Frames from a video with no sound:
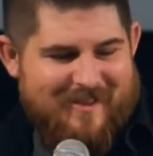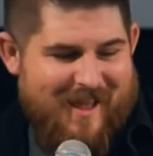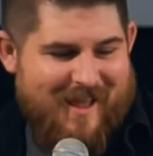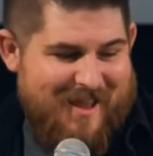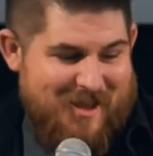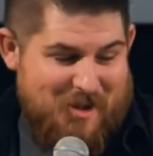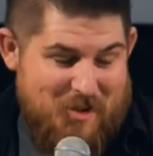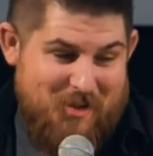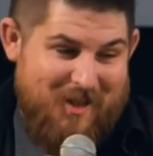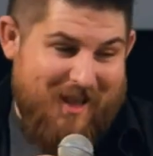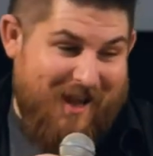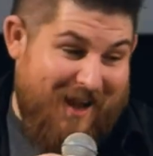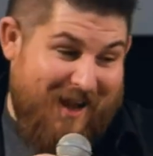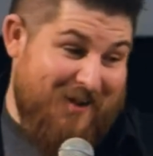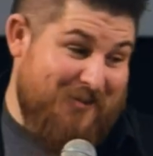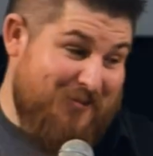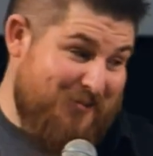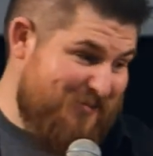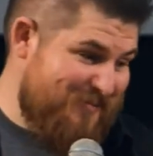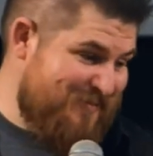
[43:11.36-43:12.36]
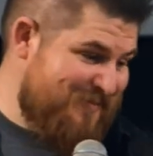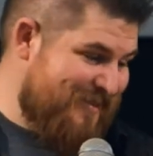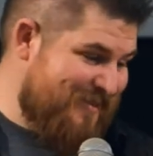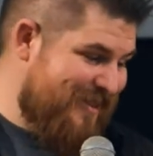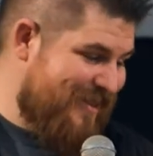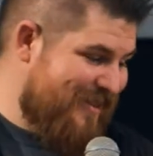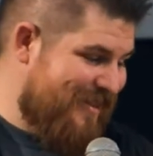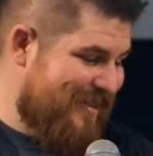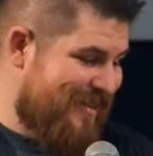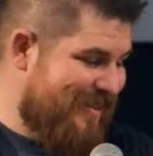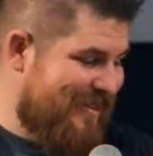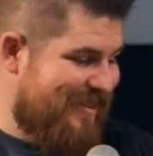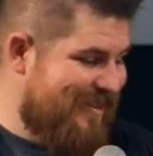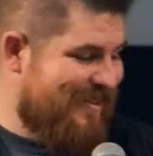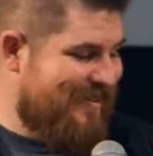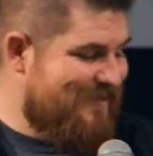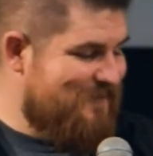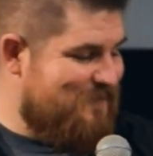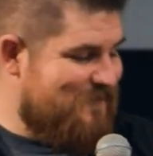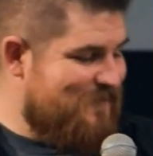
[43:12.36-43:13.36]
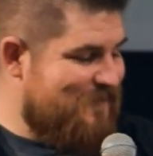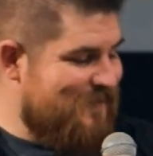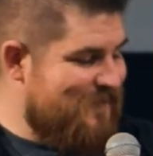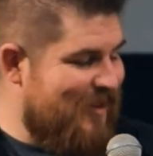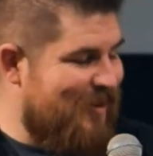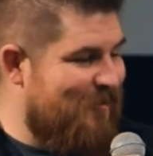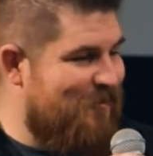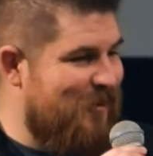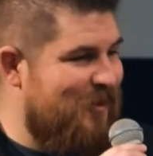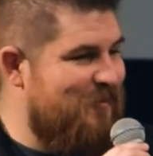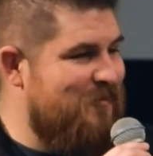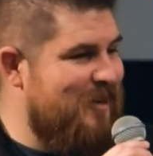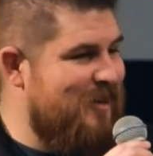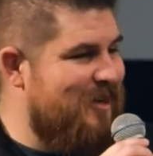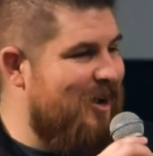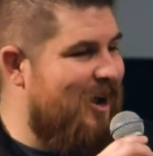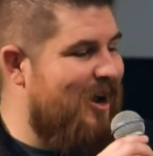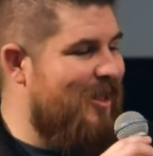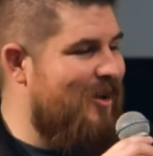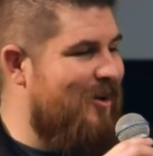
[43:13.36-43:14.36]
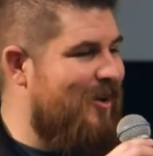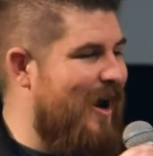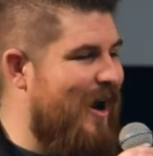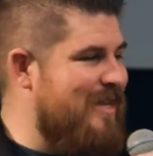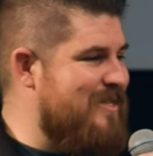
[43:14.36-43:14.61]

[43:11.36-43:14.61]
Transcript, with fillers: Yeah, you laugh. $50